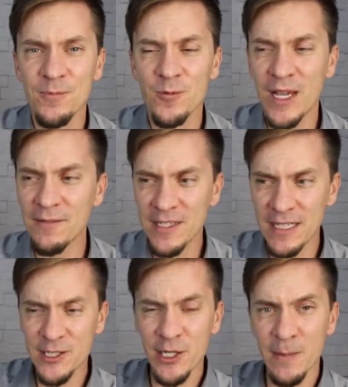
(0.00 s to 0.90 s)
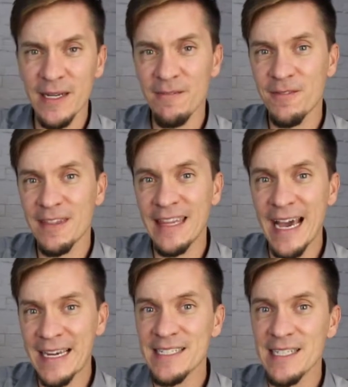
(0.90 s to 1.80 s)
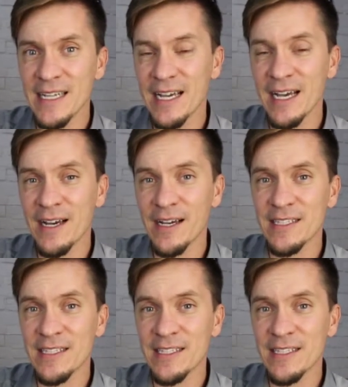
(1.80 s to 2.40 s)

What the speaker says: we have to determine if that is a